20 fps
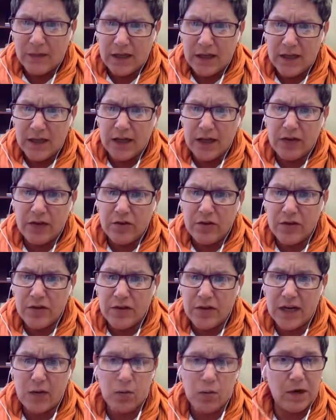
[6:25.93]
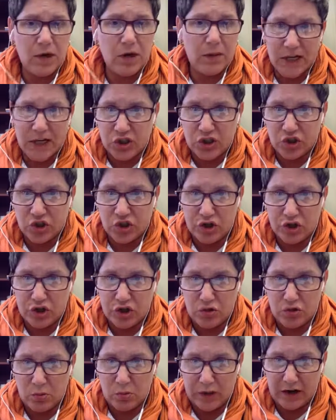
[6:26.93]
The other thing I want to make sure
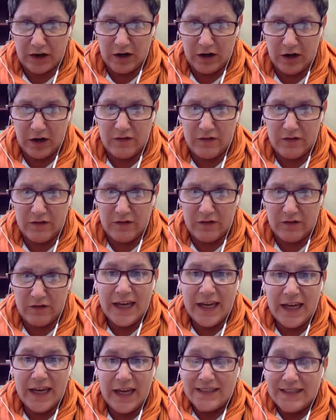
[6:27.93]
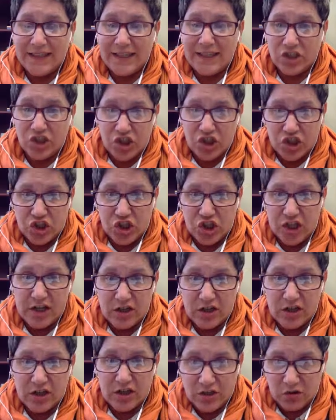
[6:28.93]
you're aware of is that
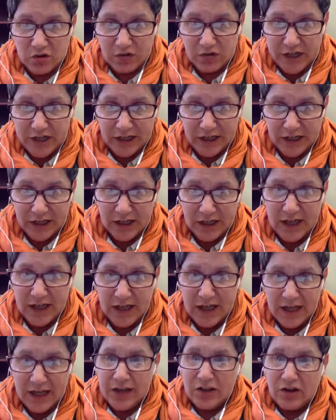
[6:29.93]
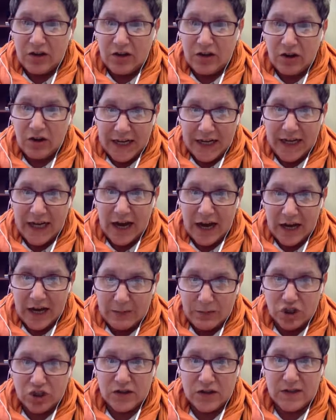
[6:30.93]
share screen, there are many
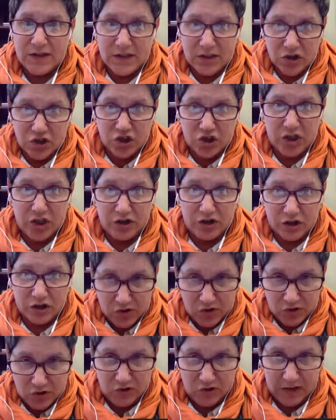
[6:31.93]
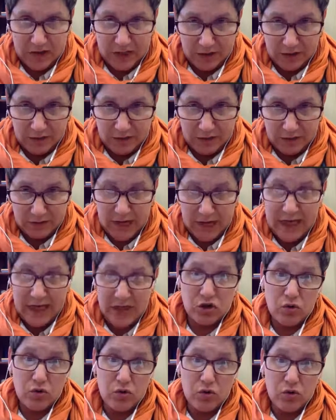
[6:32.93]
options to share your screen. Okay,
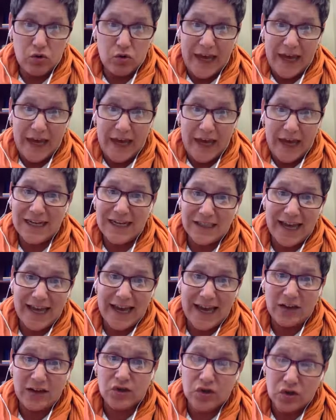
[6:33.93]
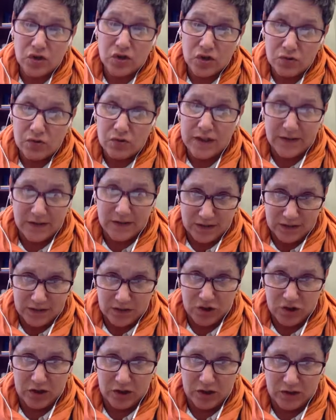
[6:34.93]
you can allow students to
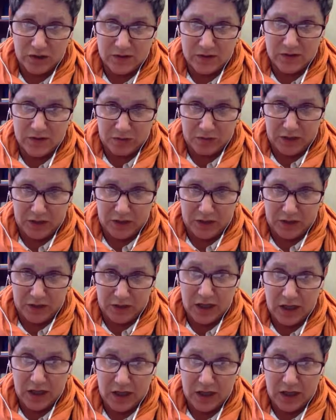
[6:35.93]
share the screen,